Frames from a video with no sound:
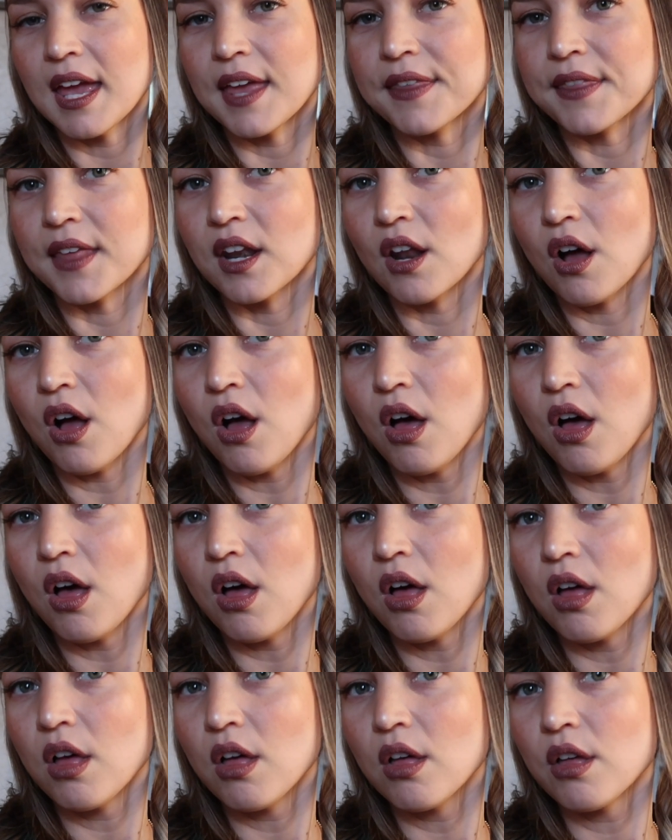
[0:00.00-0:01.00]
and then
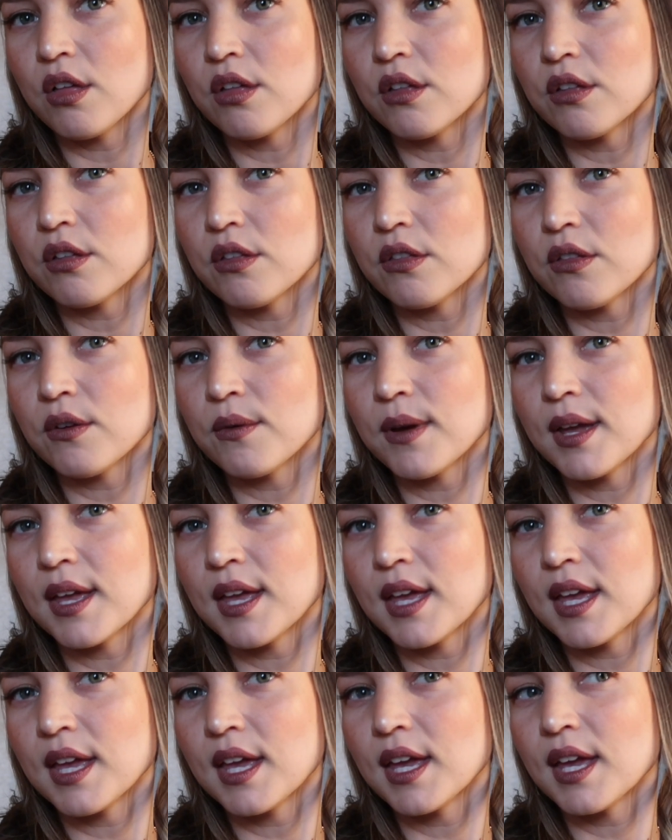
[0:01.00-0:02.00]
all the
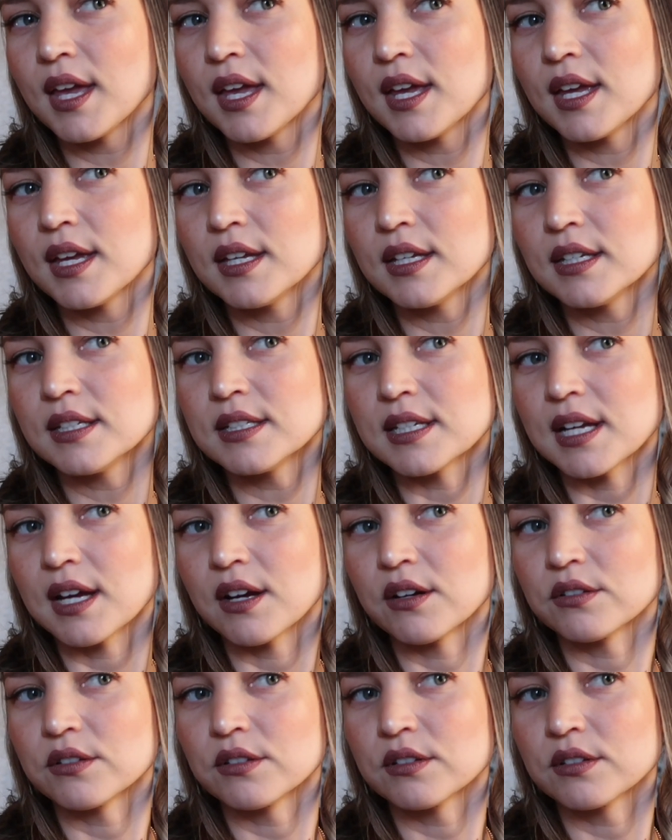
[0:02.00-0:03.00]
way
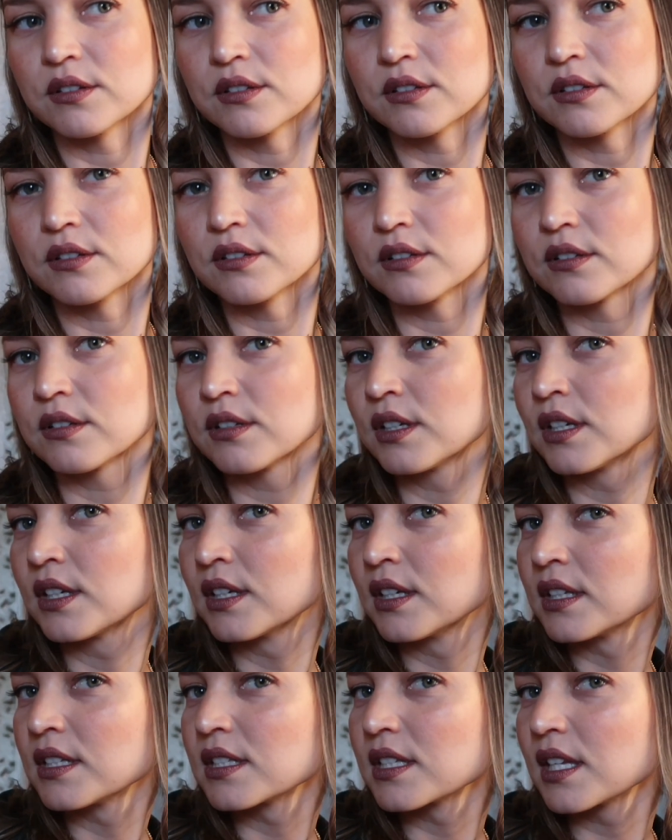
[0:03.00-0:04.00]
down.
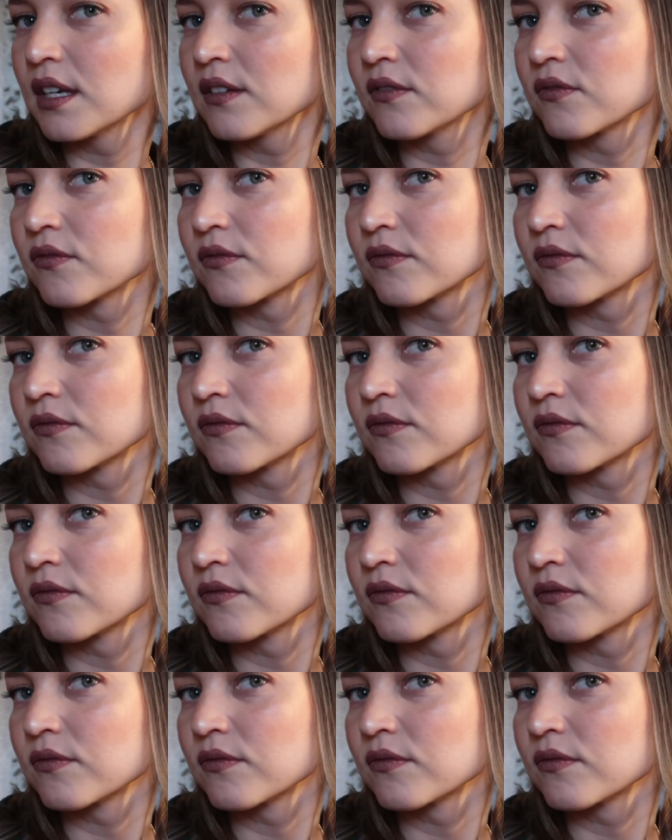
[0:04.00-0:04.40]
See?